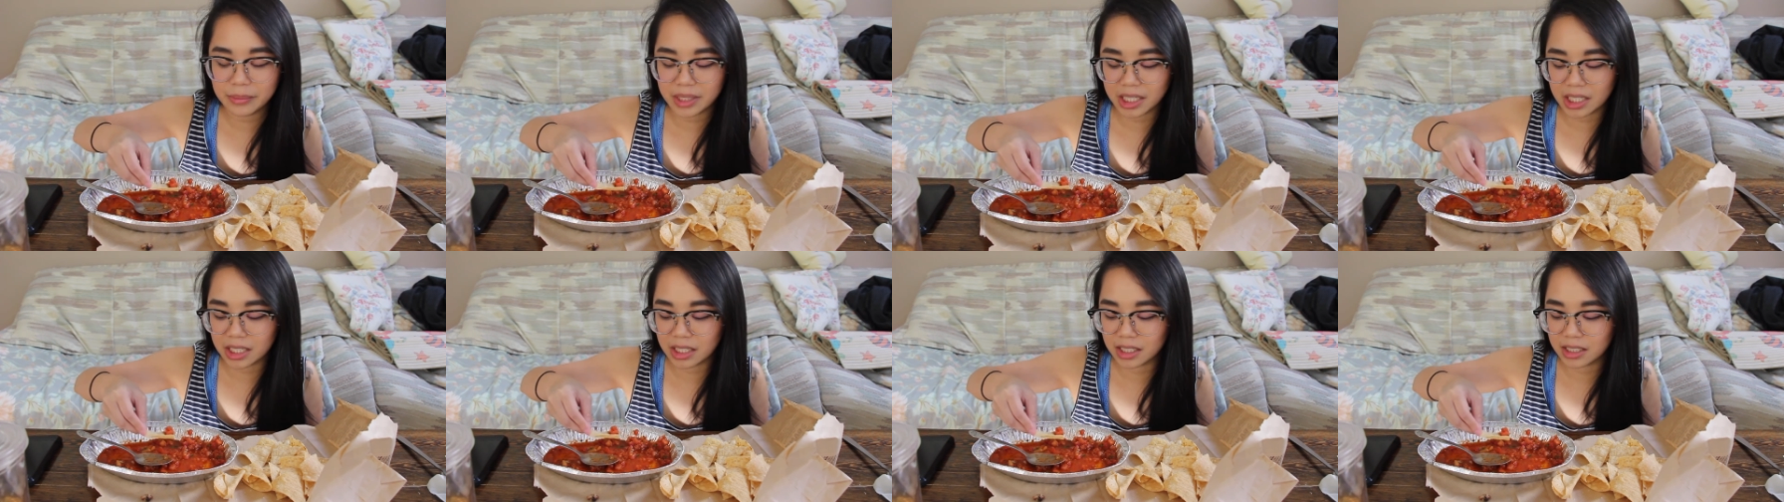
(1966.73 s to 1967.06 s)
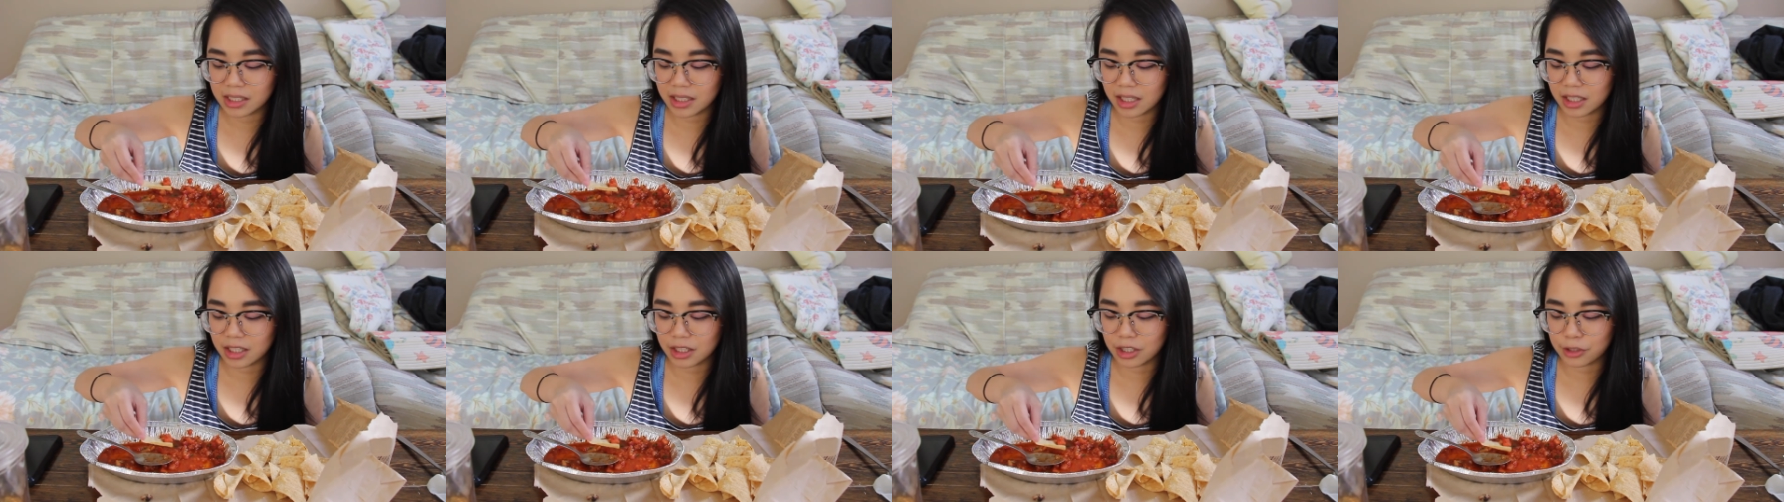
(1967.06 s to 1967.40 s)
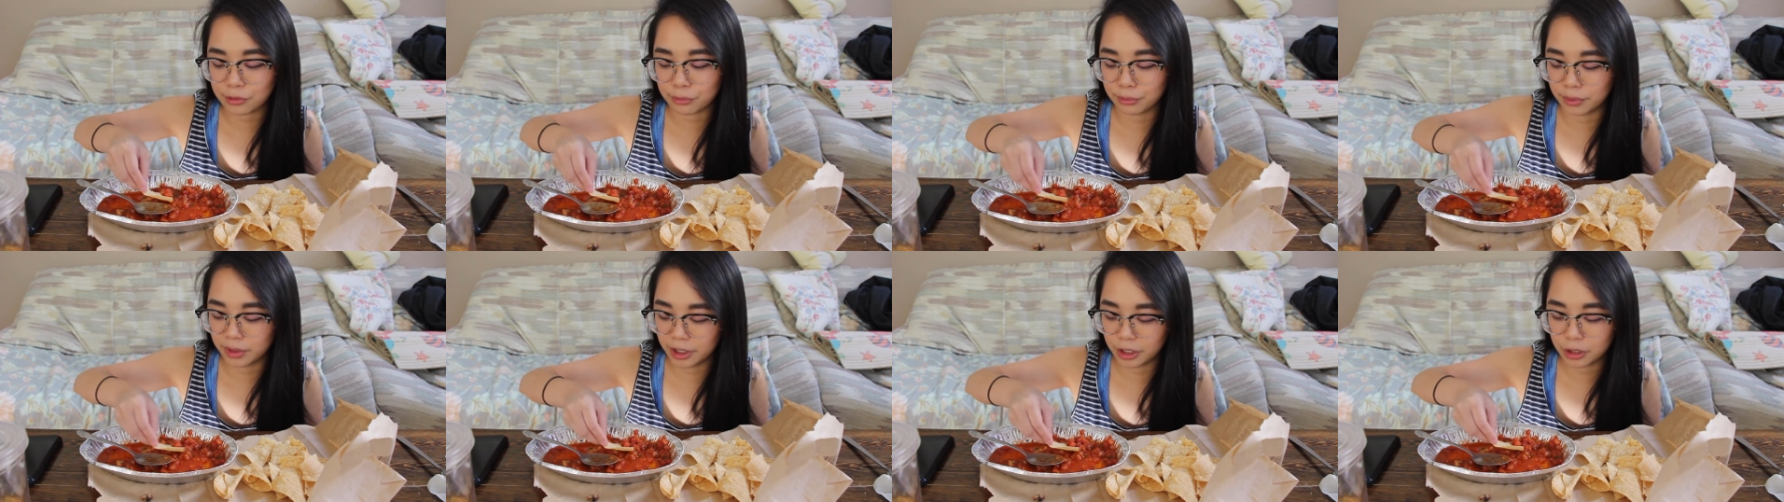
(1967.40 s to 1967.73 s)
because
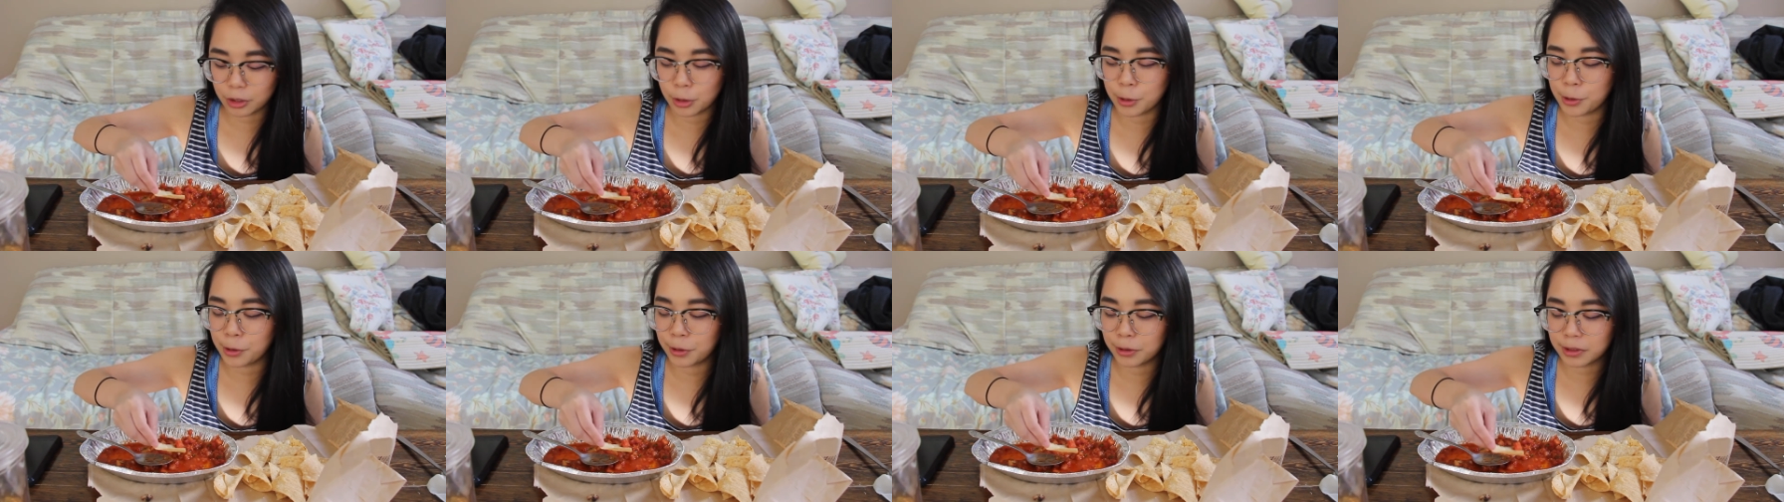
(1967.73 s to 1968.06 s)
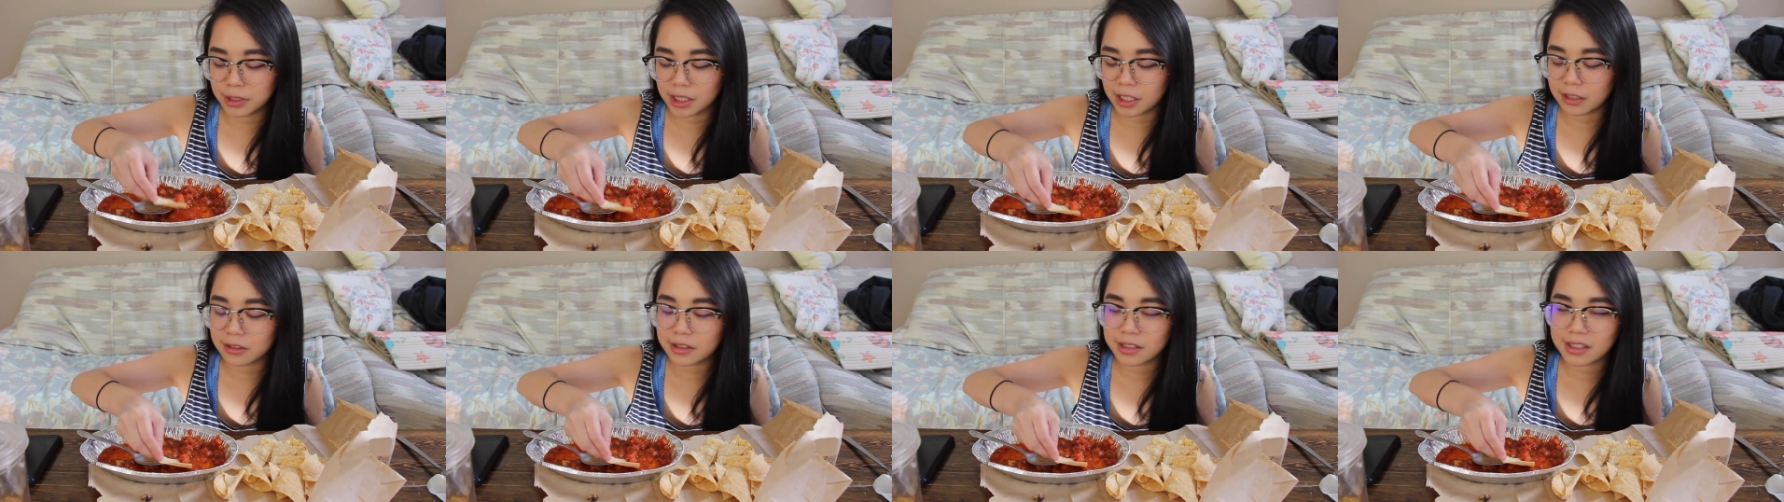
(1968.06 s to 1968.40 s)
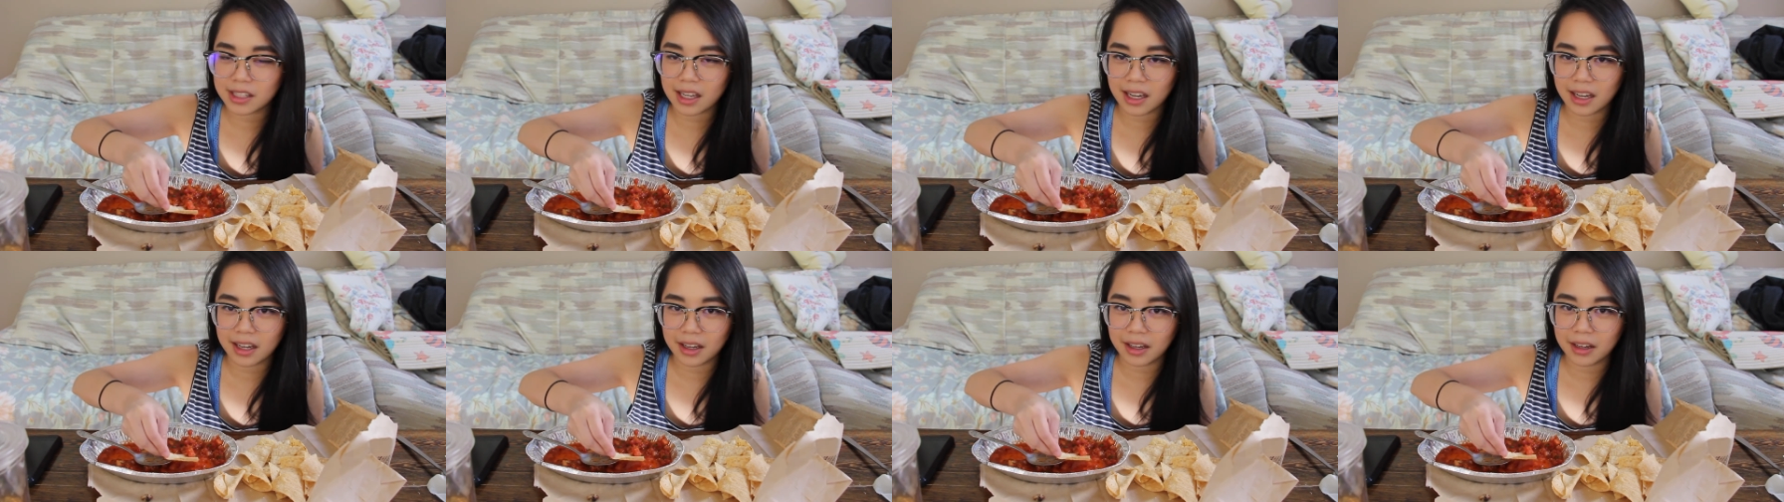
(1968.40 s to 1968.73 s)
it's really cold
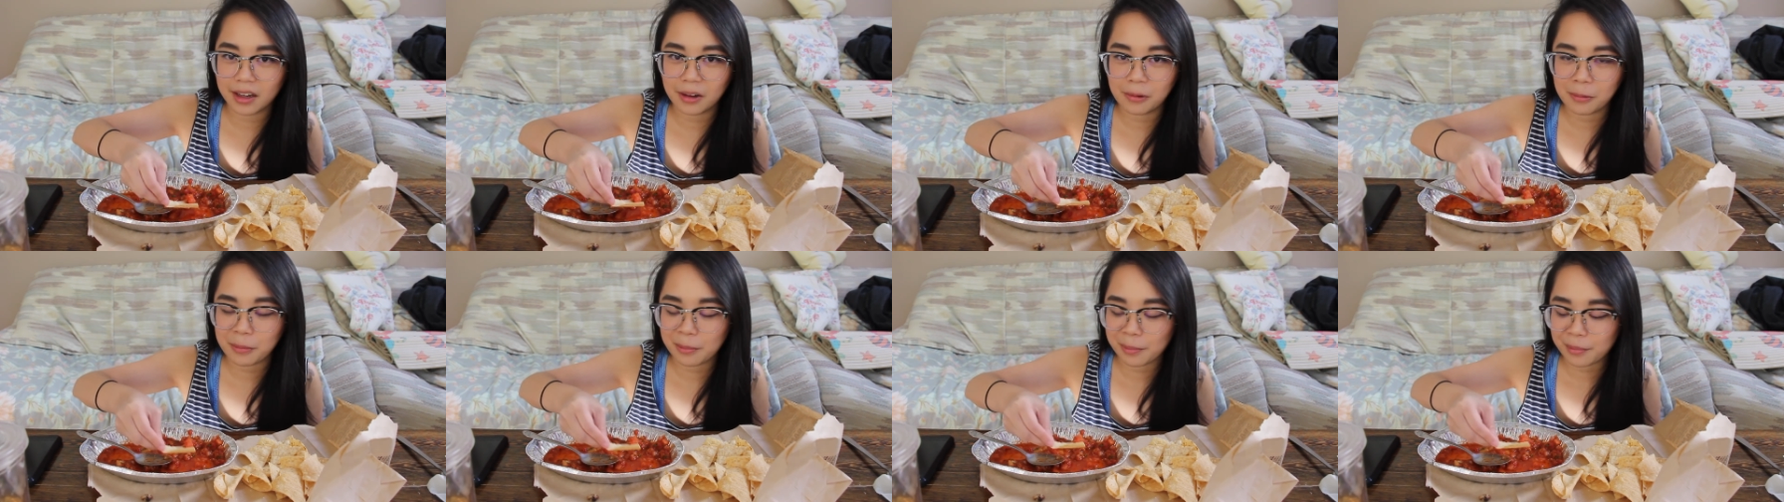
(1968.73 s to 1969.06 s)
outside